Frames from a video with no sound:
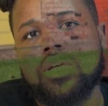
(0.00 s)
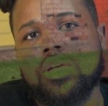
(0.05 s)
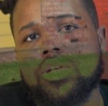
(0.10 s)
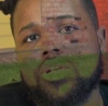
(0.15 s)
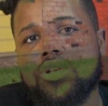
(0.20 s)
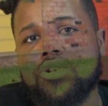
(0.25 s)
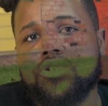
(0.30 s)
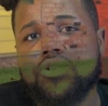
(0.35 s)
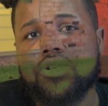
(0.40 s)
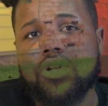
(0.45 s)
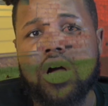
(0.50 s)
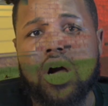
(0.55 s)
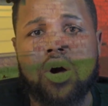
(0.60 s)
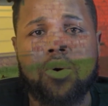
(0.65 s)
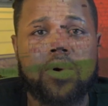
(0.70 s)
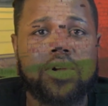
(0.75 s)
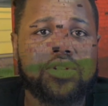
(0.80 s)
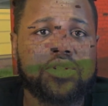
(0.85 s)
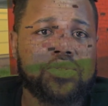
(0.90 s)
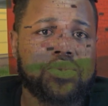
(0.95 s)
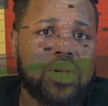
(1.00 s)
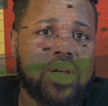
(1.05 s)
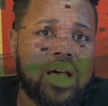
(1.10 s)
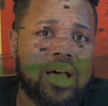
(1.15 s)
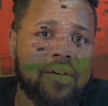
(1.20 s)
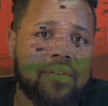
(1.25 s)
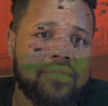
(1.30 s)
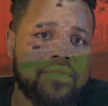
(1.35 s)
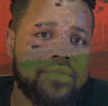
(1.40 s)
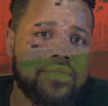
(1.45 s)
you should always
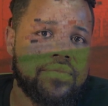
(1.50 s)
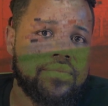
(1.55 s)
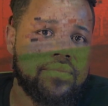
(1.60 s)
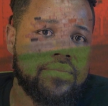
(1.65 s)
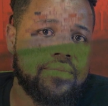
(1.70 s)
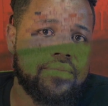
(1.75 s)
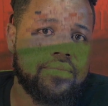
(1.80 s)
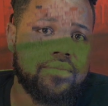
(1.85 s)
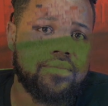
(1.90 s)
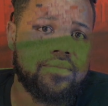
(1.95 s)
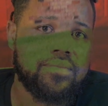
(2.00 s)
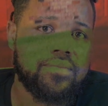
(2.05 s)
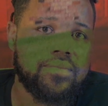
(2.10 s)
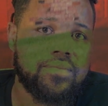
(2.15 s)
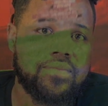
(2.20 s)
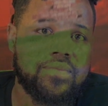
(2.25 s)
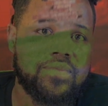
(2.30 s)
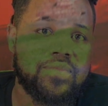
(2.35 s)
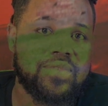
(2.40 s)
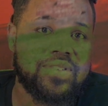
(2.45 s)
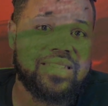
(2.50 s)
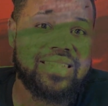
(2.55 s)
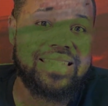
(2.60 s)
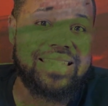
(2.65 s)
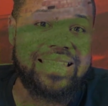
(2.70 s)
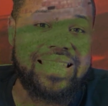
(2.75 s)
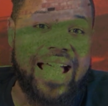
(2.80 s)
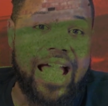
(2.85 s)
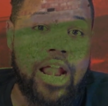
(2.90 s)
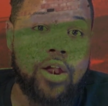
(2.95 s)
strive to
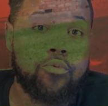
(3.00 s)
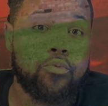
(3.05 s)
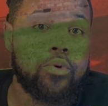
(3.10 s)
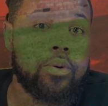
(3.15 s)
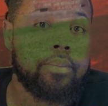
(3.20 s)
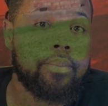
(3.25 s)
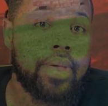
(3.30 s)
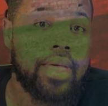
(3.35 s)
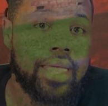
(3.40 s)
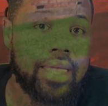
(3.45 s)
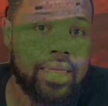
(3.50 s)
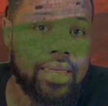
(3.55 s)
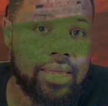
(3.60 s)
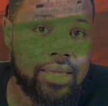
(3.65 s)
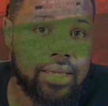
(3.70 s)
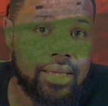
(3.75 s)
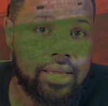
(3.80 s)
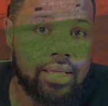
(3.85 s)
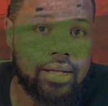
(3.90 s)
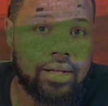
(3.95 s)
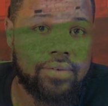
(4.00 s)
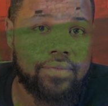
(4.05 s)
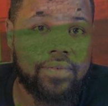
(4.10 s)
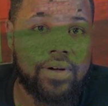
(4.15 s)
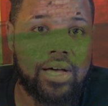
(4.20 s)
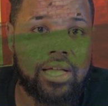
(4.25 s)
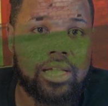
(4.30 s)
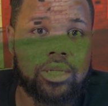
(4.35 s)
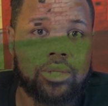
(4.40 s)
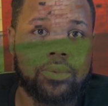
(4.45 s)
not remain a
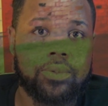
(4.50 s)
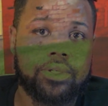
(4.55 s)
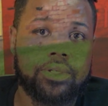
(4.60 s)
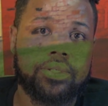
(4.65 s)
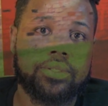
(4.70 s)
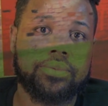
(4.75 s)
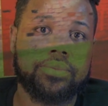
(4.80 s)
follower.